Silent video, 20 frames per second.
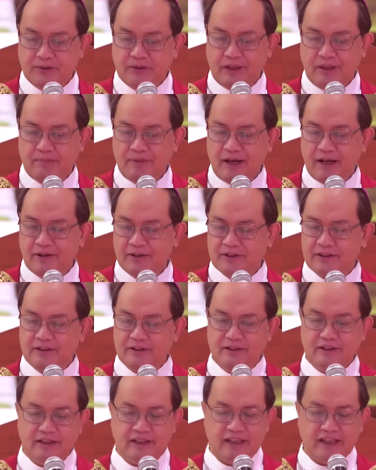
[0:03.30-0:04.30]

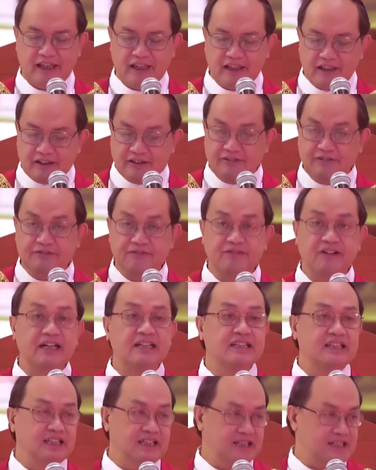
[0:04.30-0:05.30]
about a
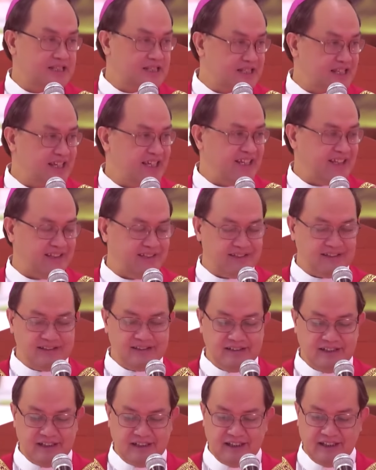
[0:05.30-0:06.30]
funny scene
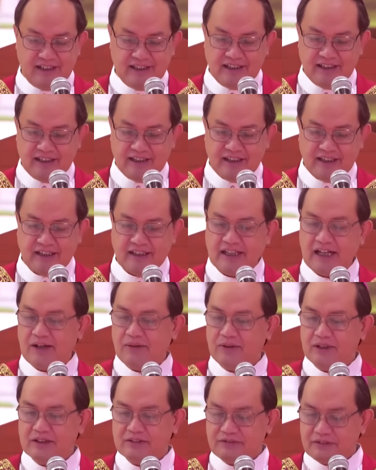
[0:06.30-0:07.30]
in
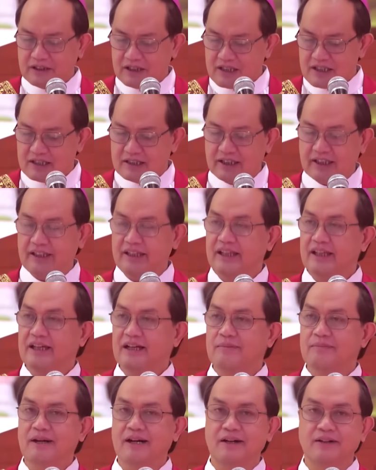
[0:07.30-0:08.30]
our first reading
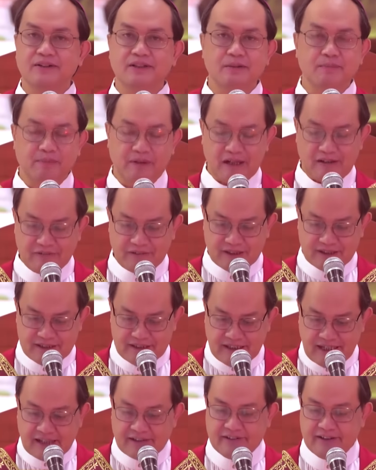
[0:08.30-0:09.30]
about the prophet
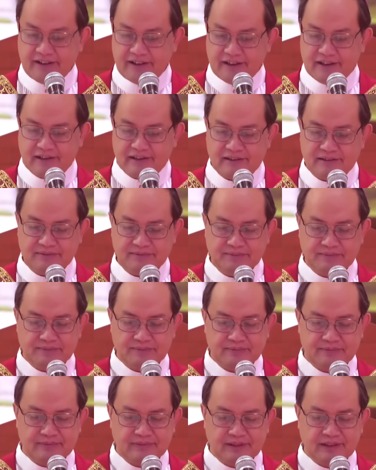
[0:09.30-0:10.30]
Daniel
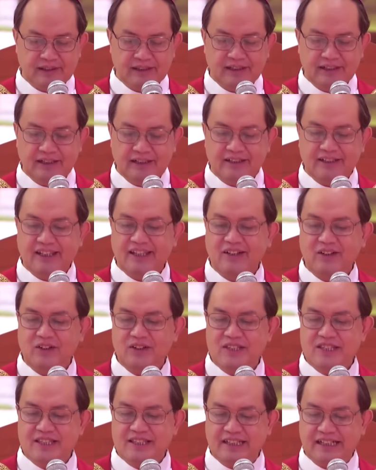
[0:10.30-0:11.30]

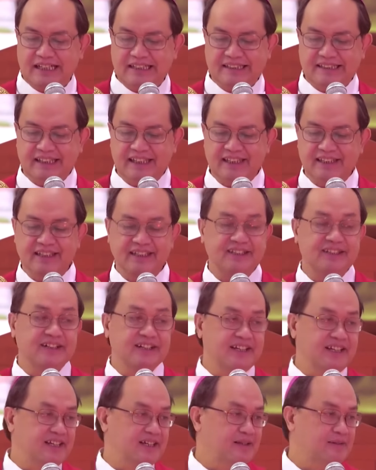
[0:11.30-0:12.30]
reconstructing the
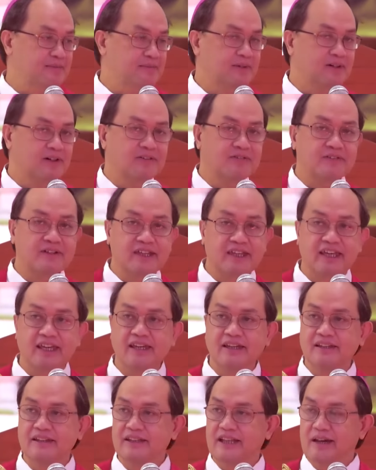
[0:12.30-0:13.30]
dream of
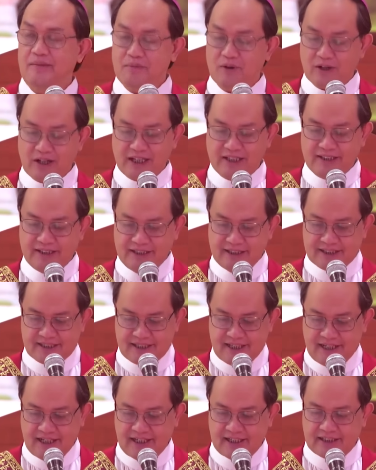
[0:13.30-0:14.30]
King
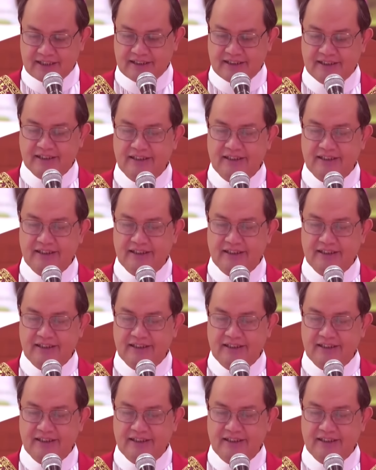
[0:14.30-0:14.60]
Nebuchadnezzar